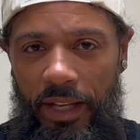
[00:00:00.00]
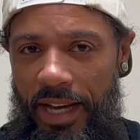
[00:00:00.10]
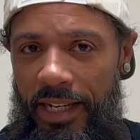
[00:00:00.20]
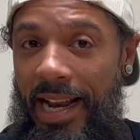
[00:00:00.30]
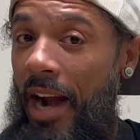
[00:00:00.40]

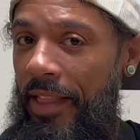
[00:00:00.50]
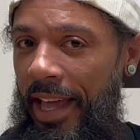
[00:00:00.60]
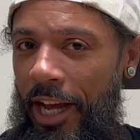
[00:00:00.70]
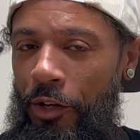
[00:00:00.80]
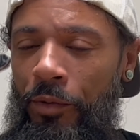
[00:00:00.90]
in and out of the
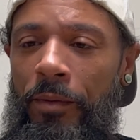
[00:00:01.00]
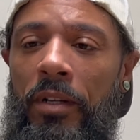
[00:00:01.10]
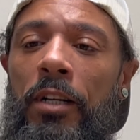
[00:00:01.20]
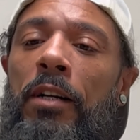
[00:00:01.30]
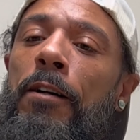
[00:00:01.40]
handle.
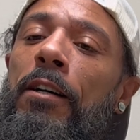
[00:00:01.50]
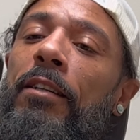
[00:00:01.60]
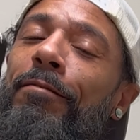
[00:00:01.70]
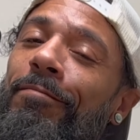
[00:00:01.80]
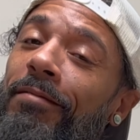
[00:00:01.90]

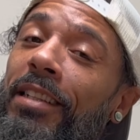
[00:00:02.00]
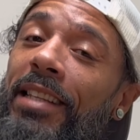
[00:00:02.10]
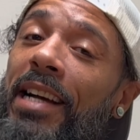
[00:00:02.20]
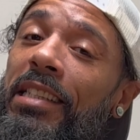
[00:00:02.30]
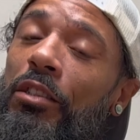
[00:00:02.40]

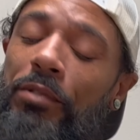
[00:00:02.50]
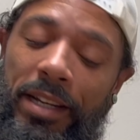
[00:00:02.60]
Nice little